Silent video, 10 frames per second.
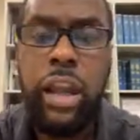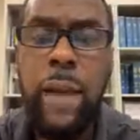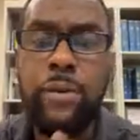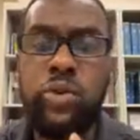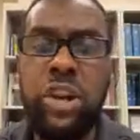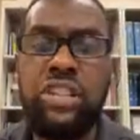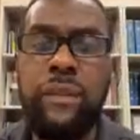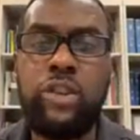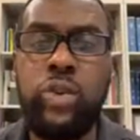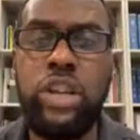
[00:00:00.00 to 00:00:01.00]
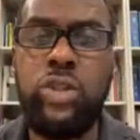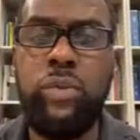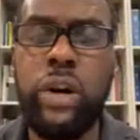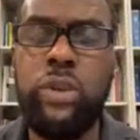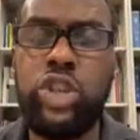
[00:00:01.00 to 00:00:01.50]
April 27,
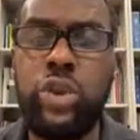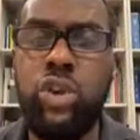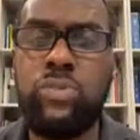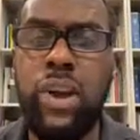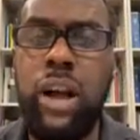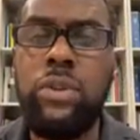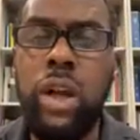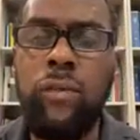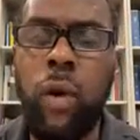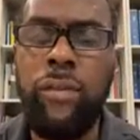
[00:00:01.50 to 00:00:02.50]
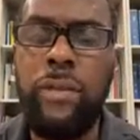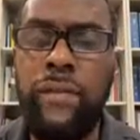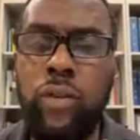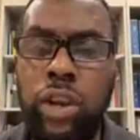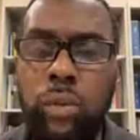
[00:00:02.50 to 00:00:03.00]
2021, Richard Lewis Brown. Vote for me
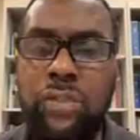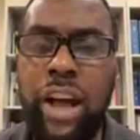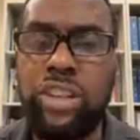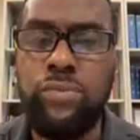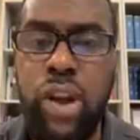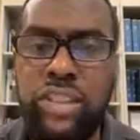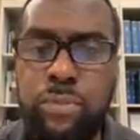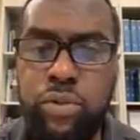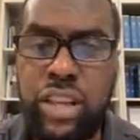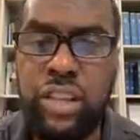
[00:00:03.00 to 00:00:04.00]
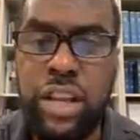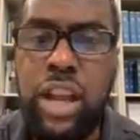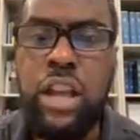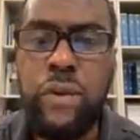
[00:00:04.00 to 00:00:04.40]
for Local 1000 president.